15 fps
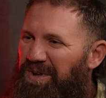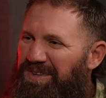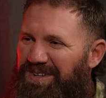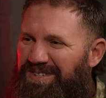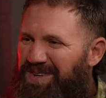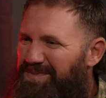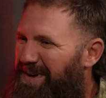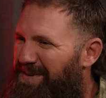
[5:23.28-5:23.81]
dude's
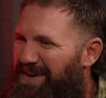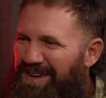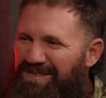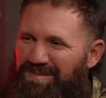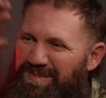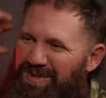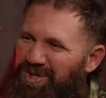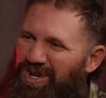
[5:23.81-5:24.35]
like, man, we haven't
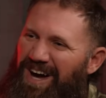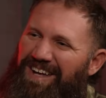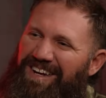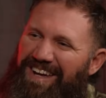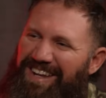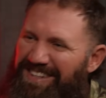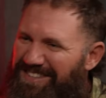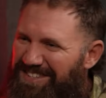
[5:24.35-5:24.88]
been shot at
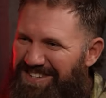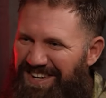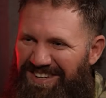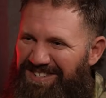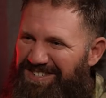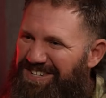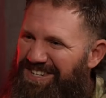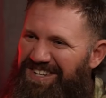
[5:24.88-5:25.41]
on this
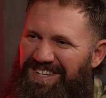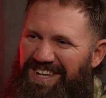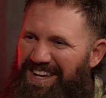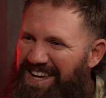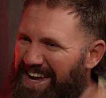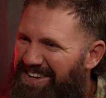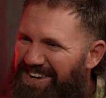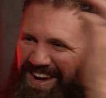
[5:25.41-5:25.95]
LZ like
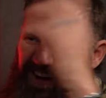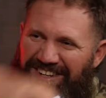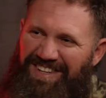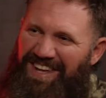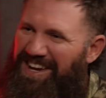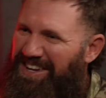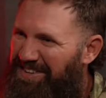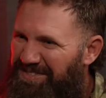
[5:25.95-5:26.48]
at night in
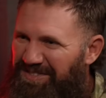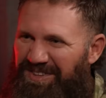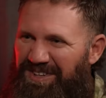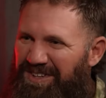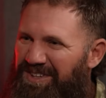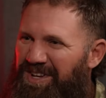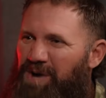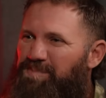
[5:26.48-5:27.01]
like a
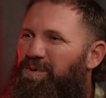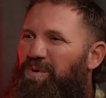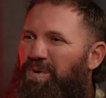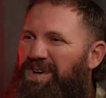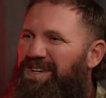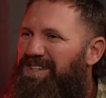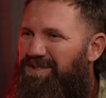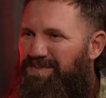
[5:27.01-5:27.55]
couple of
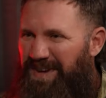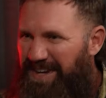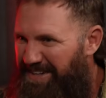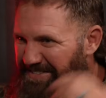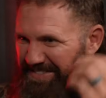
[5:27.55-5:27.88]
weeks, man.